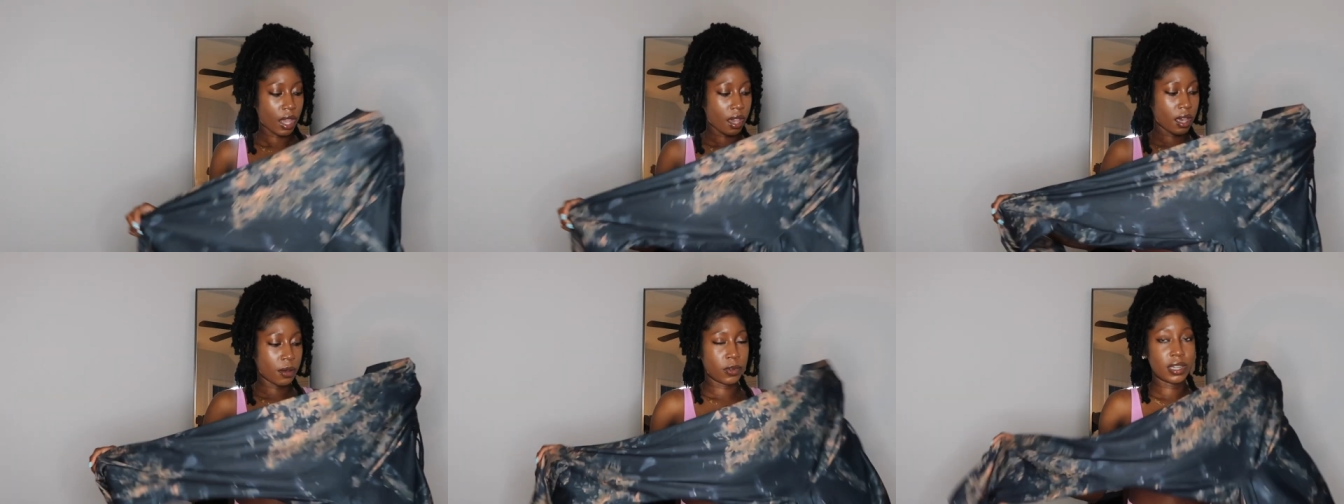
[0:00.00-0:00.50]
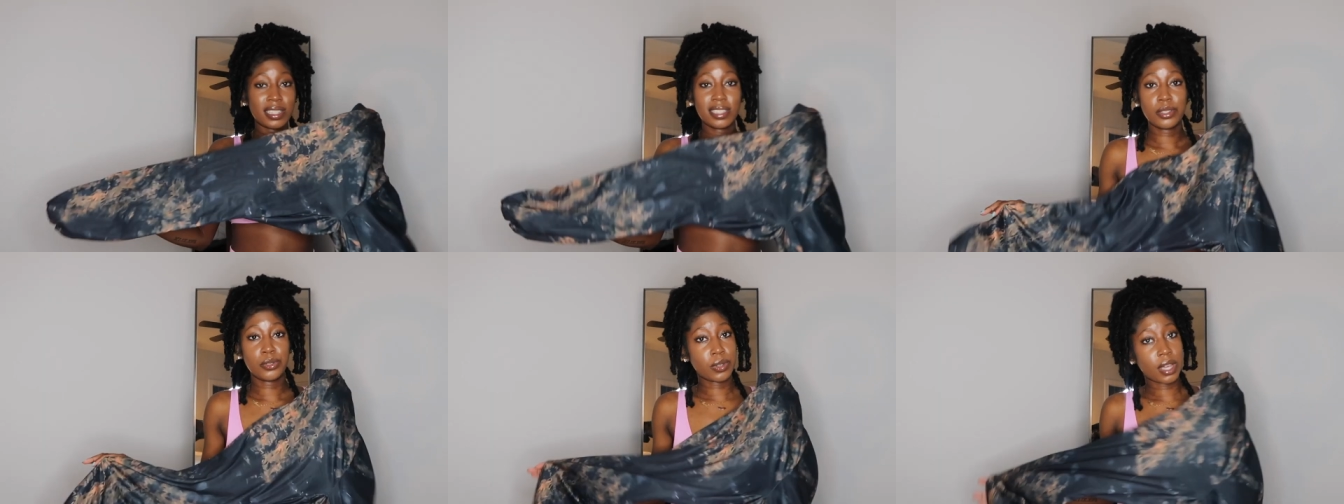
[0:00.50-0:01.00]
Well, not
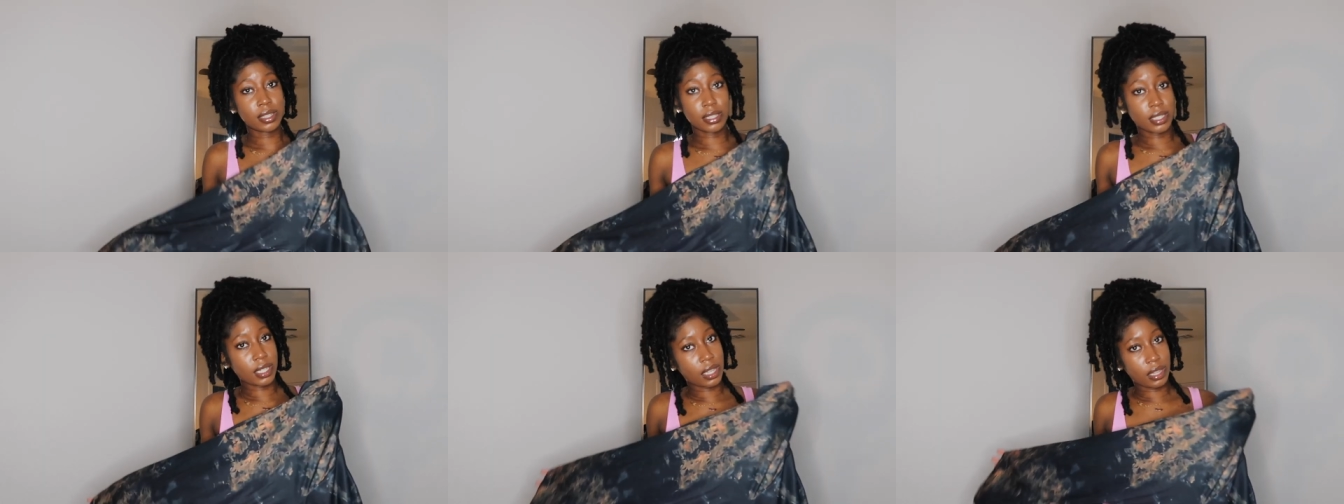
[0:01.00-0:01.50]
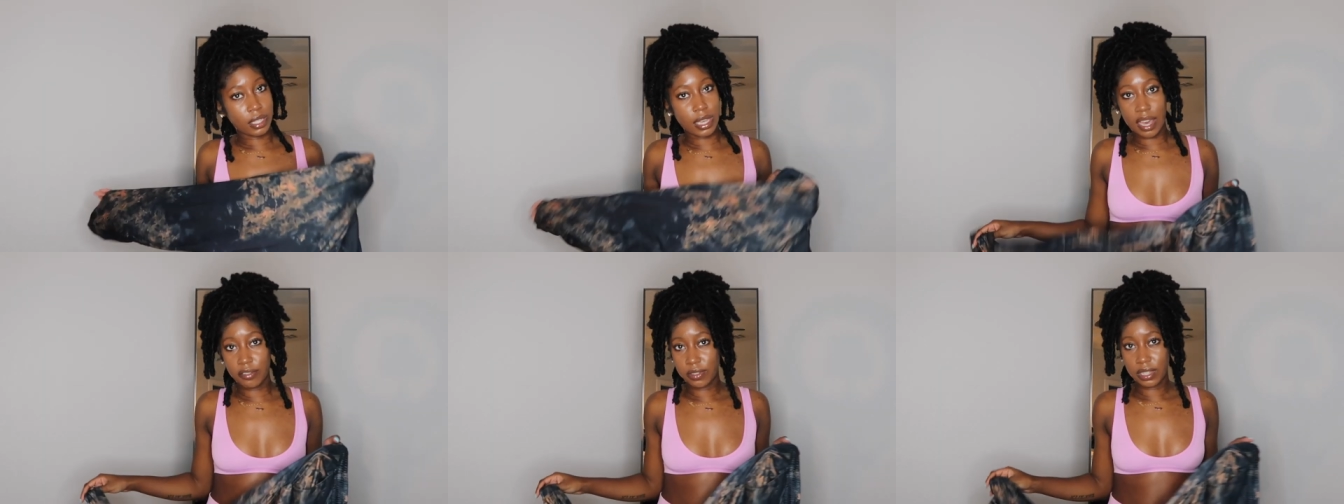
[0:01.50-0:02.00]
these two colors
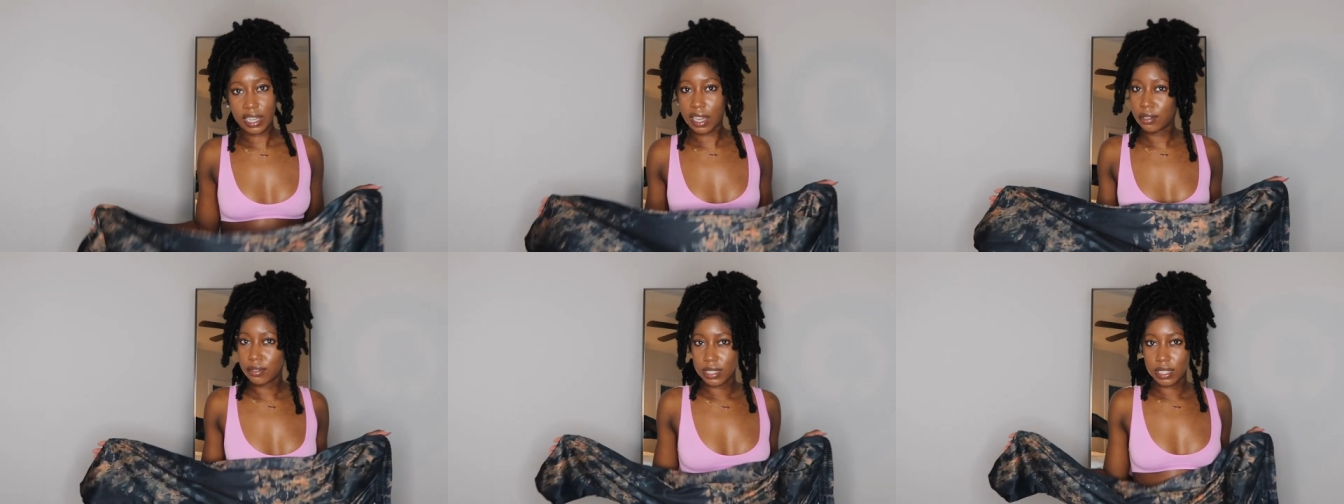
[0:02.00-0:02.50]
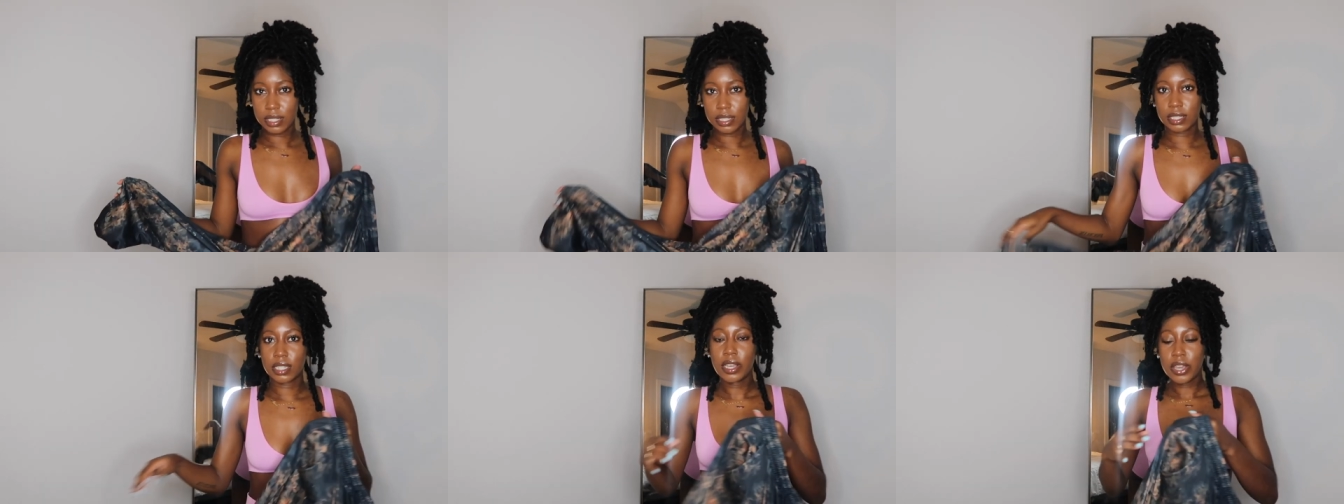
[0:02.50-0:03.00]
together. I feel like I don't see
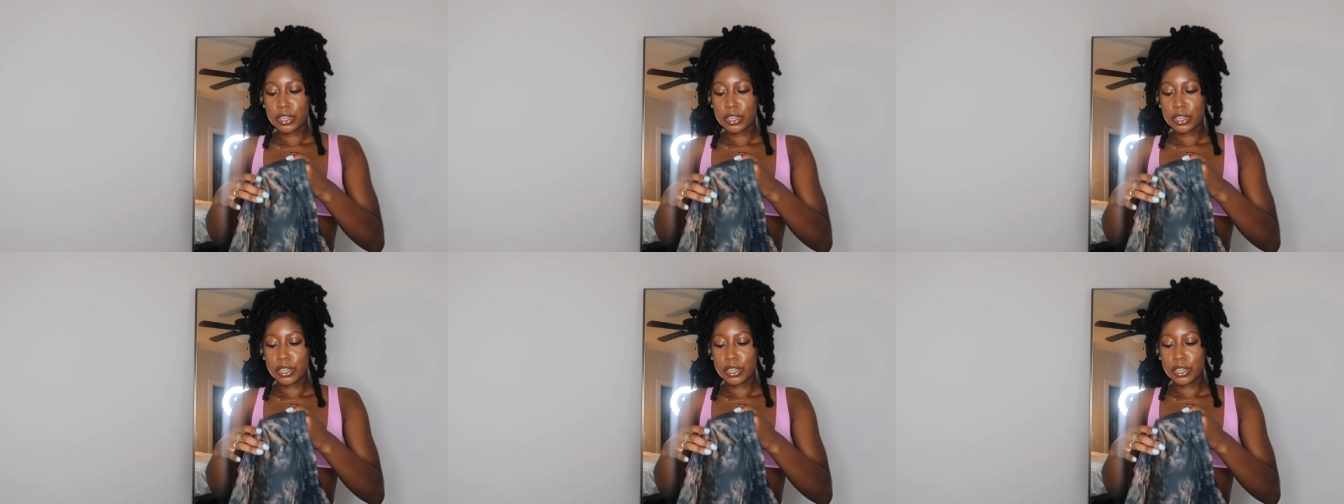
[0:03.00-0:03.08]
this.